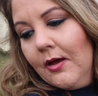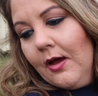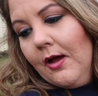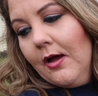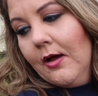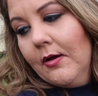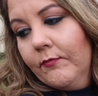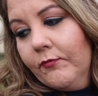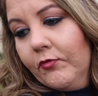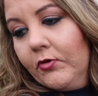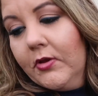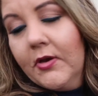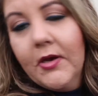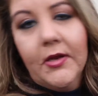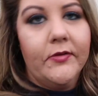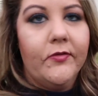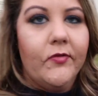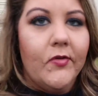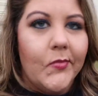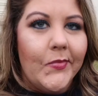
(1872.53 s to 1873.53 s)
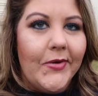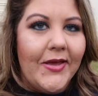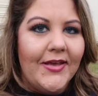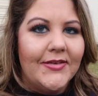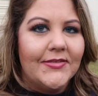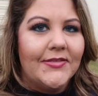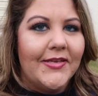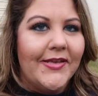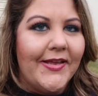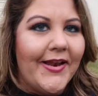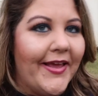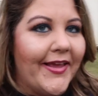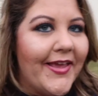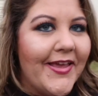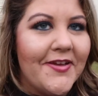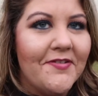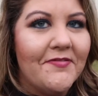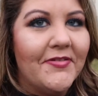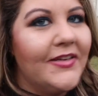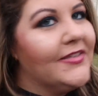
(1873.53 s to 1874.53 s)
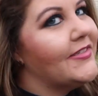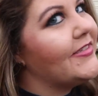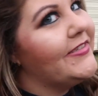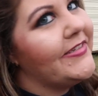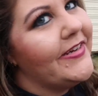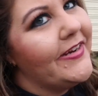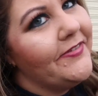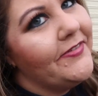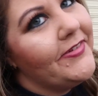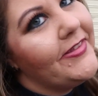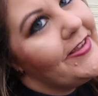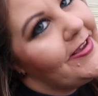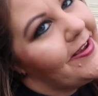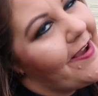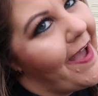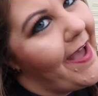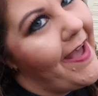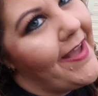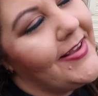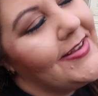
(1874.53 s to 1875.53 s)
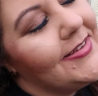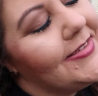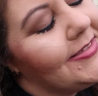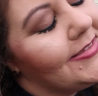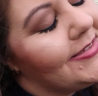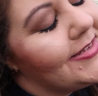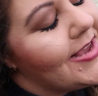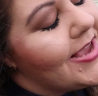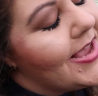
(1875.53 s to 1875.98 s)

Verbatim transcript: um, for the next few weeks and I can't wait to share with you guys.